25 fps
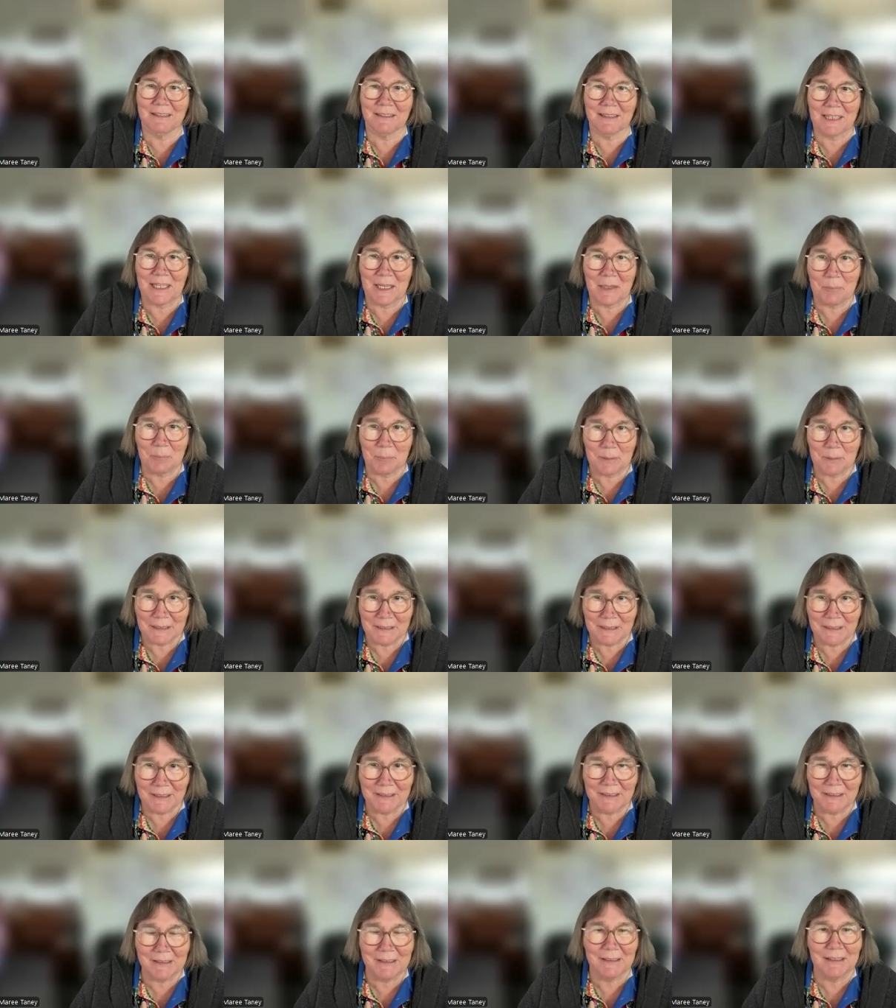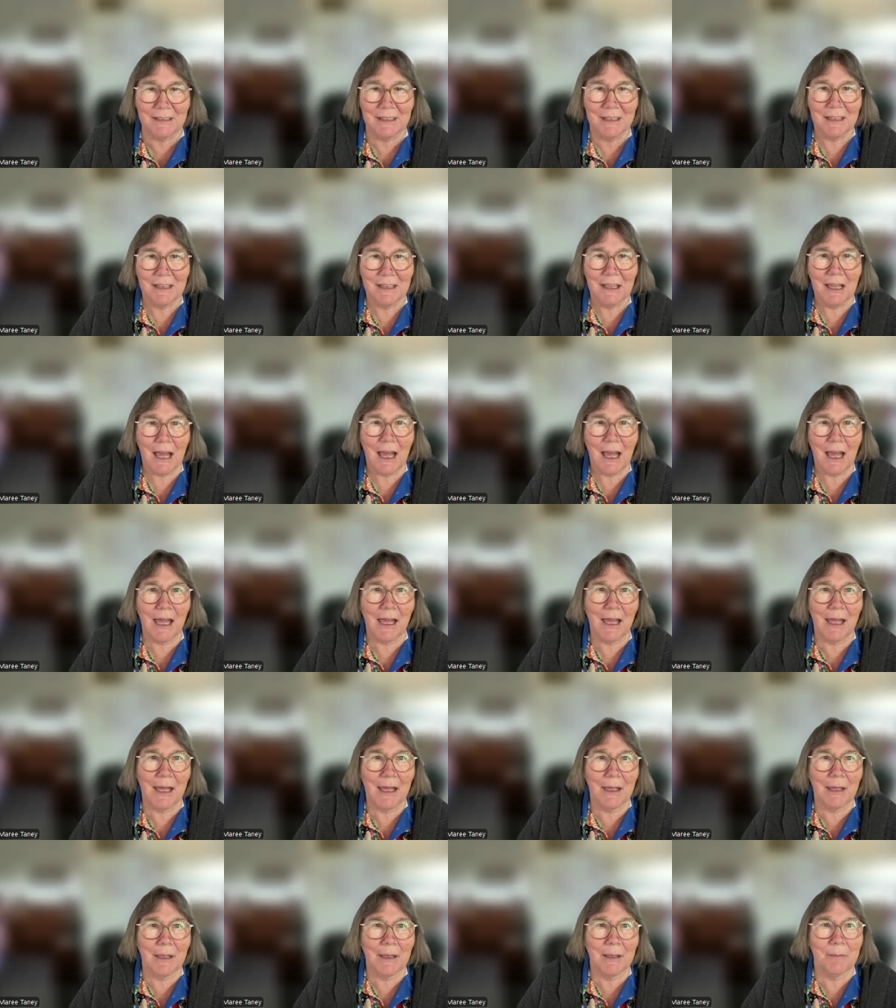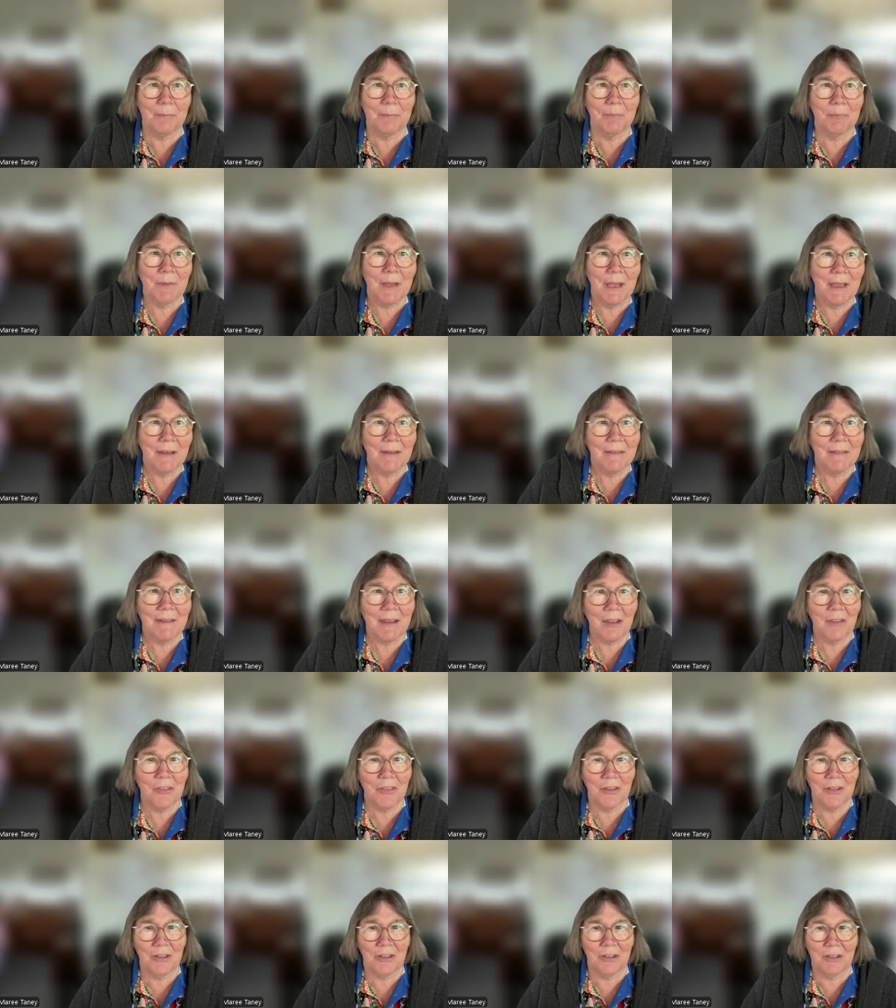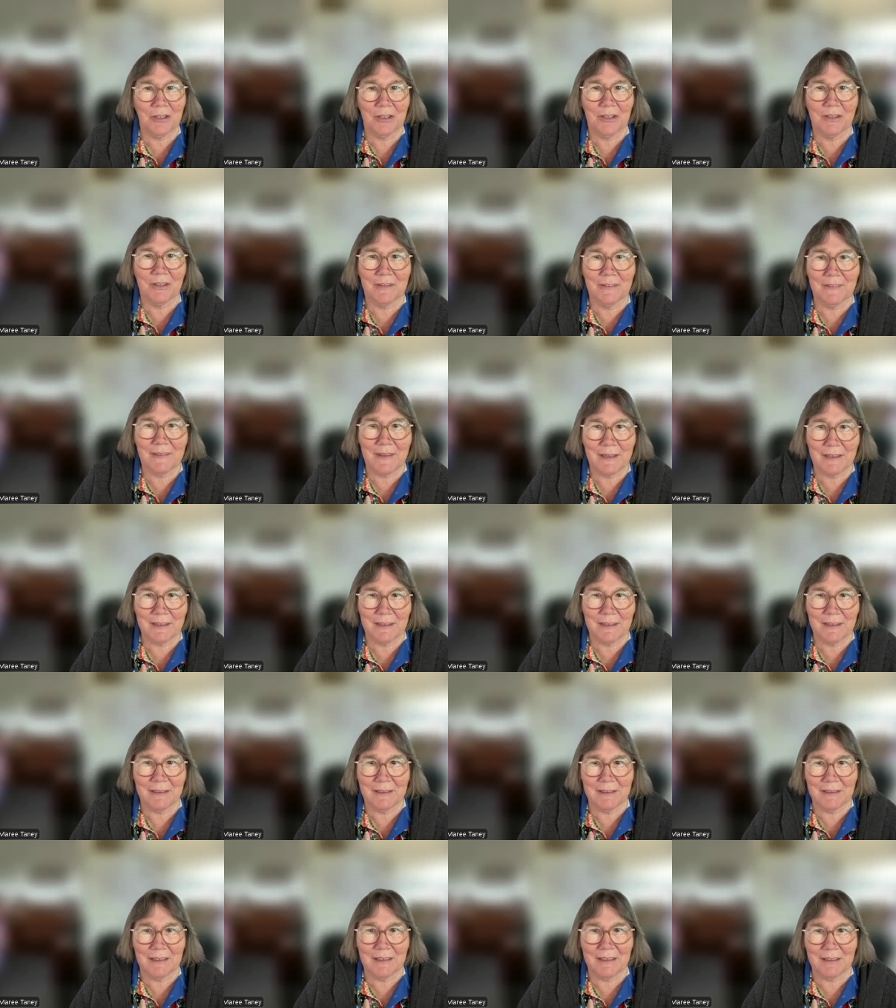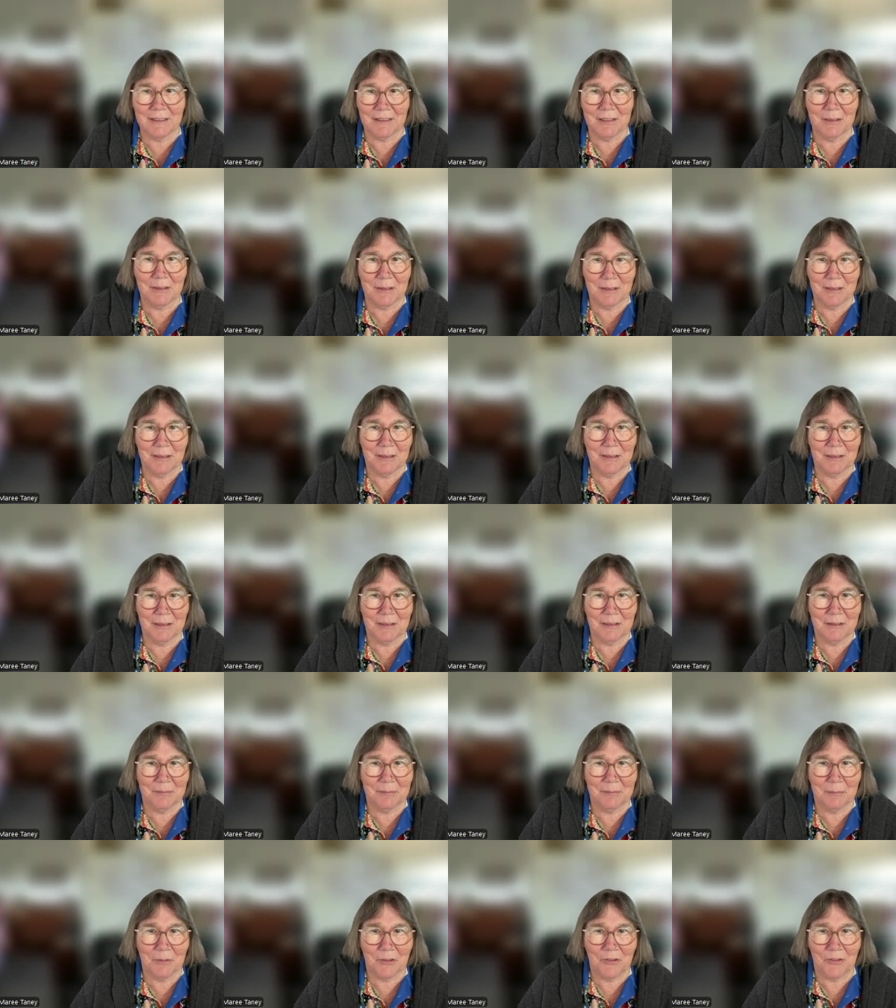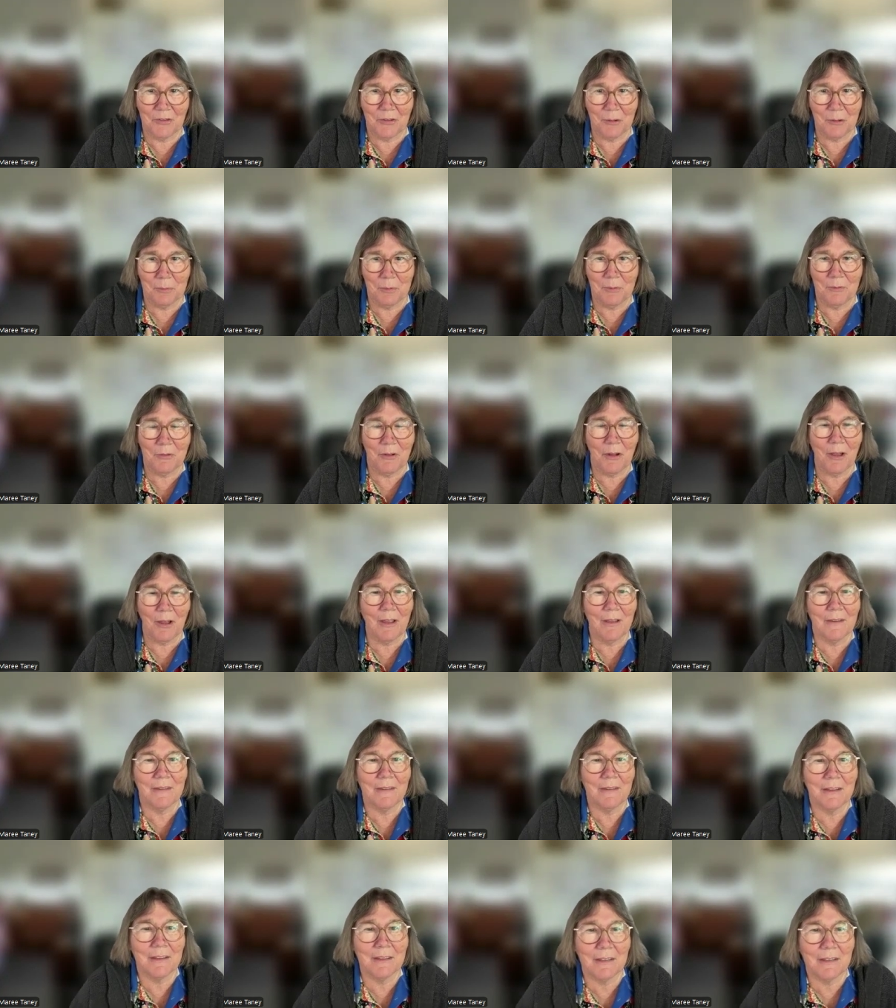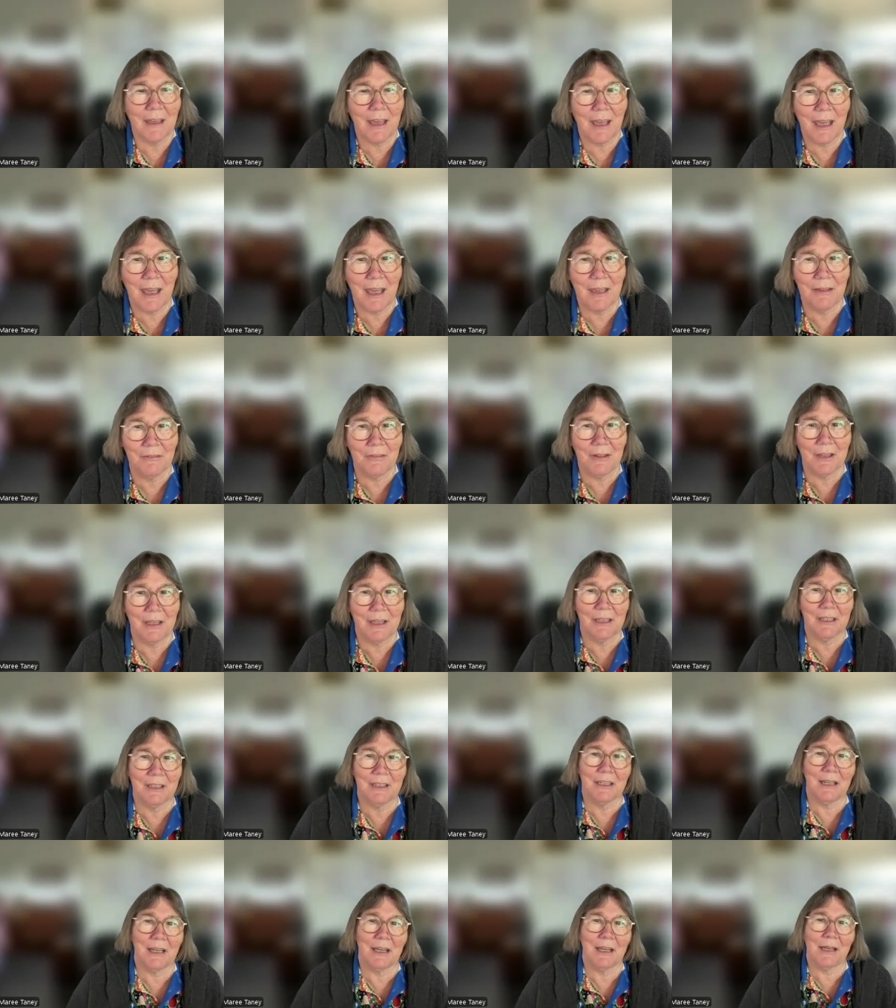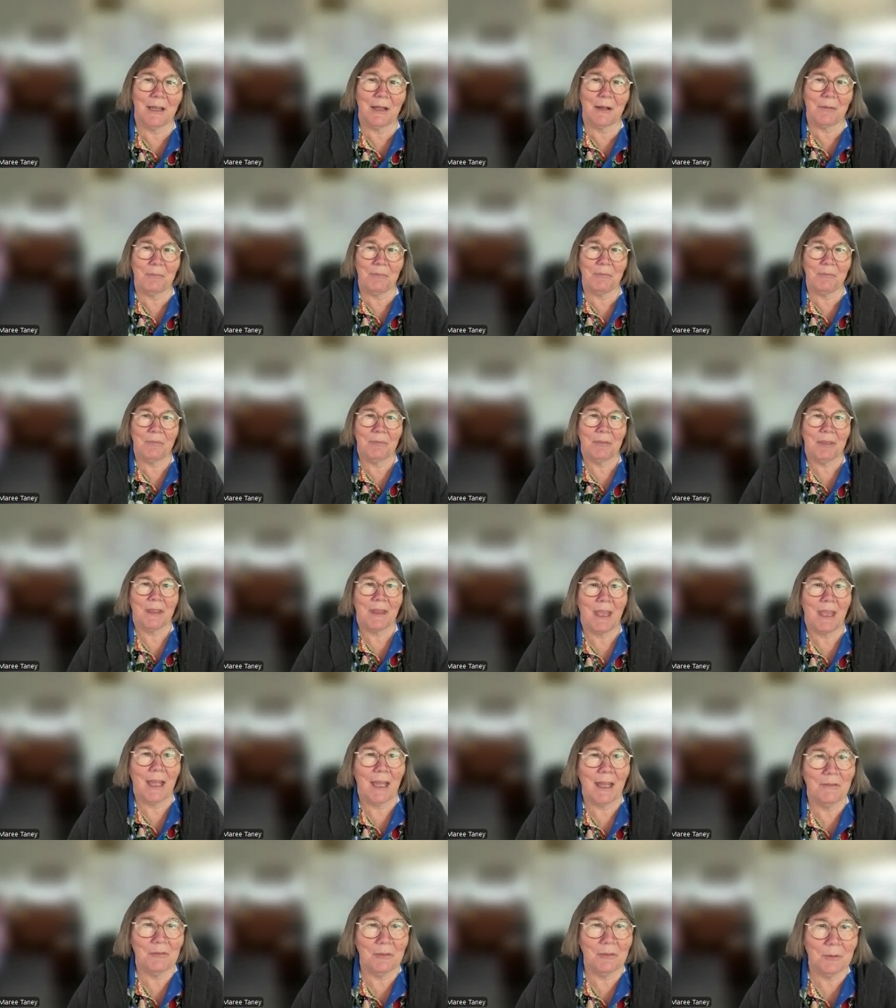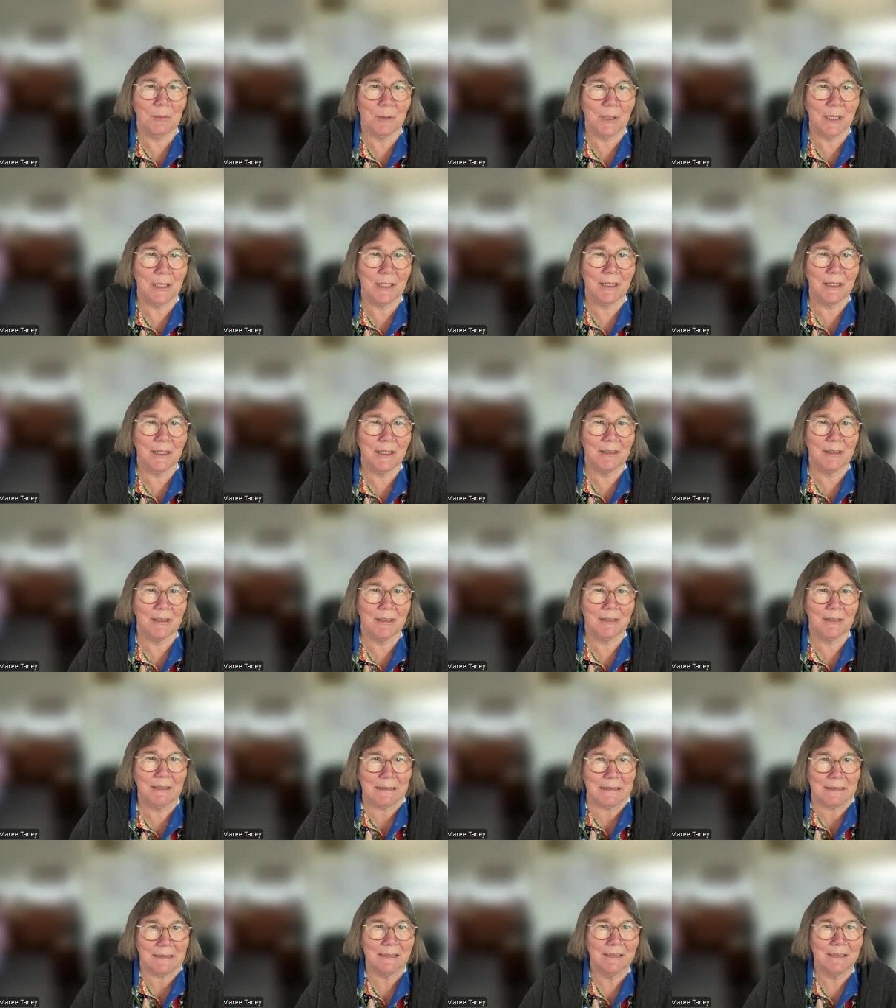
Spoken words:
completed, so that I could send it into my supervisor to have a read and